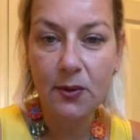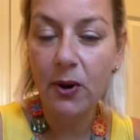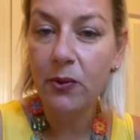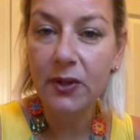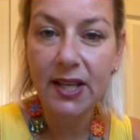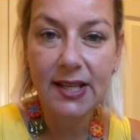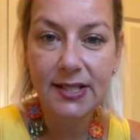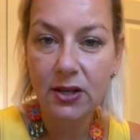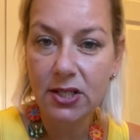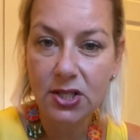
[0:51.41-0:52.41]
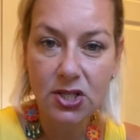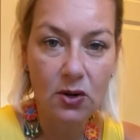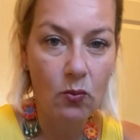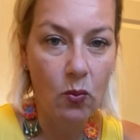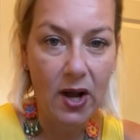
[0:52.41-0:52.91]
You only need to
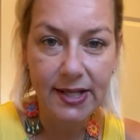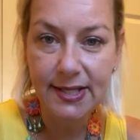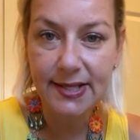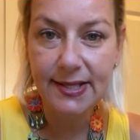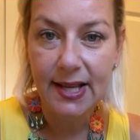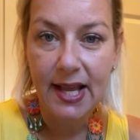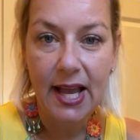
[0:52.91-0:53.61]
audition once,